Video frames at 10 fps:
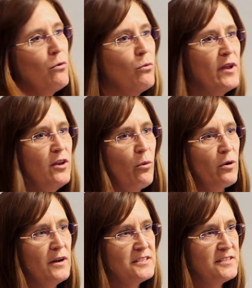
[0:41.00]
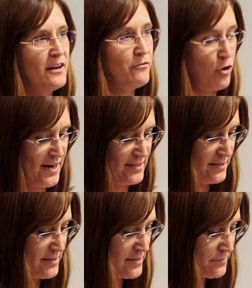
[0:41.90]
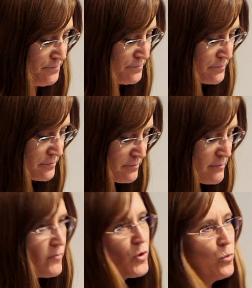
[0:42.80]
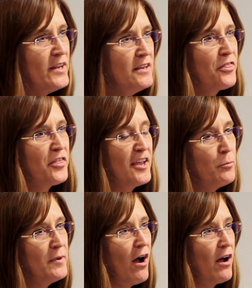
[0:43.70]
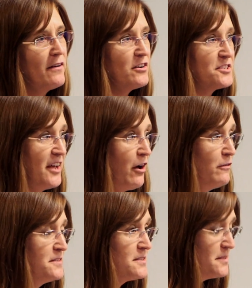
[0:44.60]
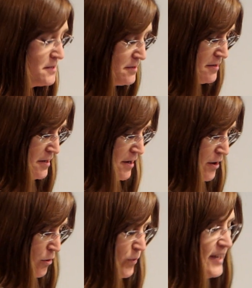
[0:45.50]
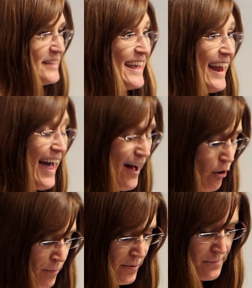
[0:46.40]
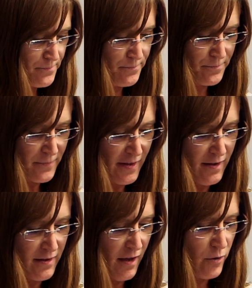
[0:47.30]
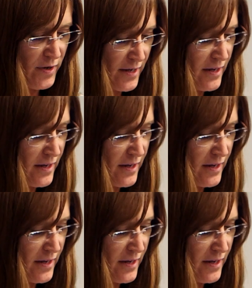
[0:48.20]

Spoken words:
we know we're in a state of crisis. We need to think beyond ourselves. We need to get help, and